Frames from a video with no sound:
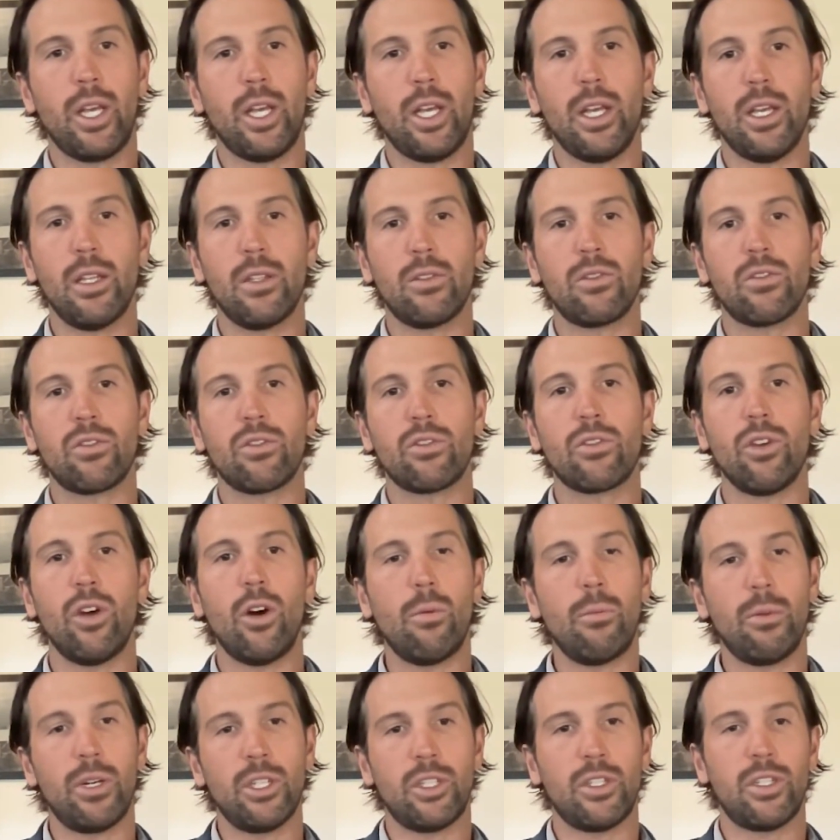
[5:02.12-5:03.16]
in
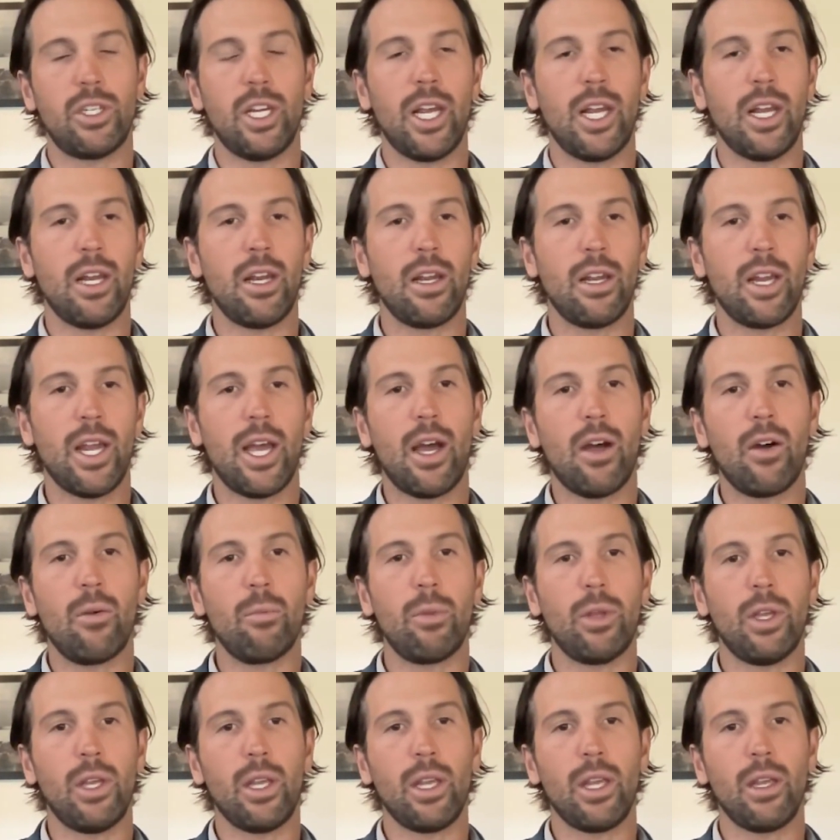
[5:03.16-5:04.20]
so much data now
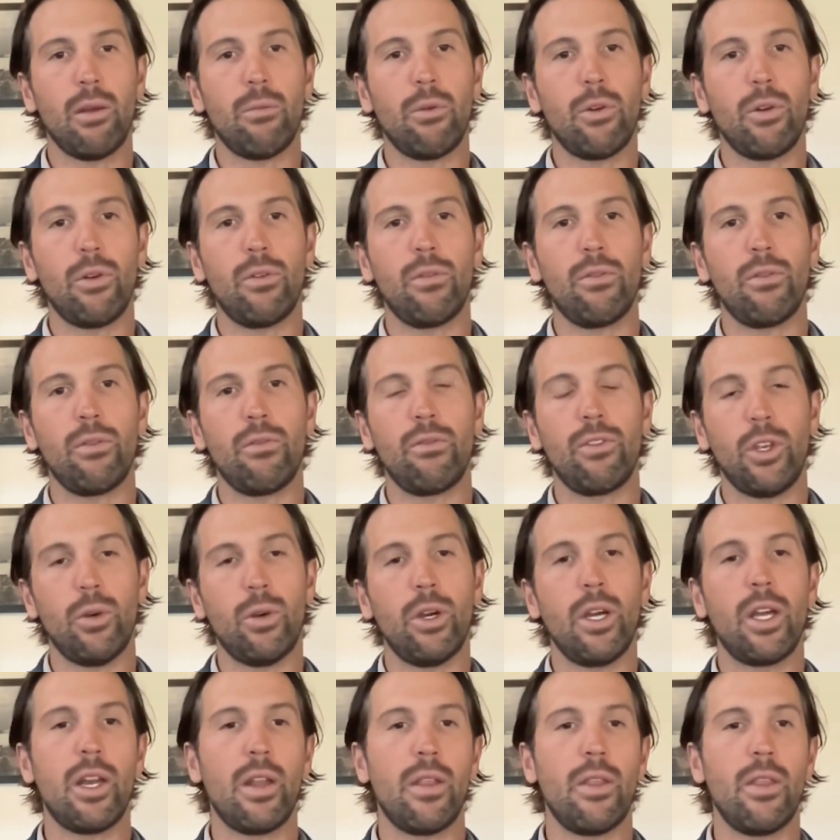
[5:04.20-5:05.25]
and being able to
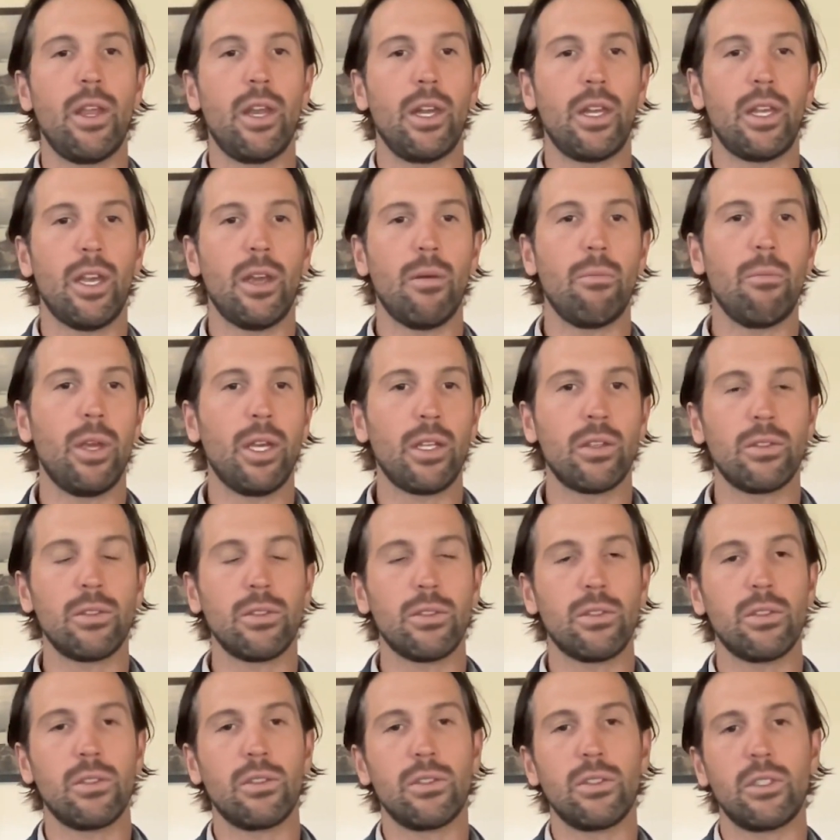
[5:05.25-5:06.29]
view it and then again make
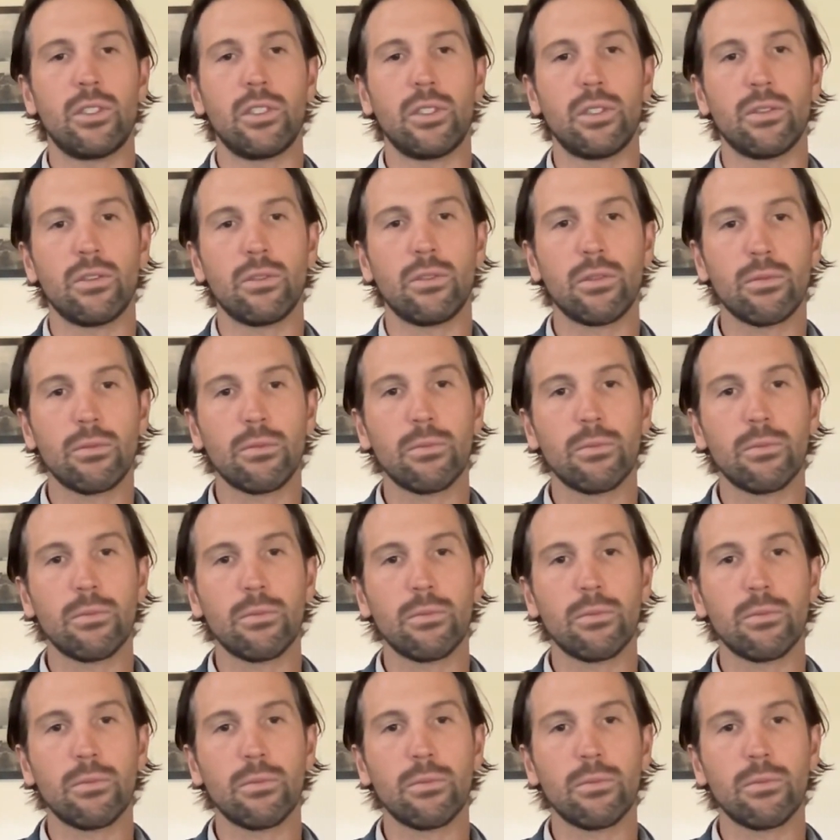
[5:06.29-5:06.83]
those decisions.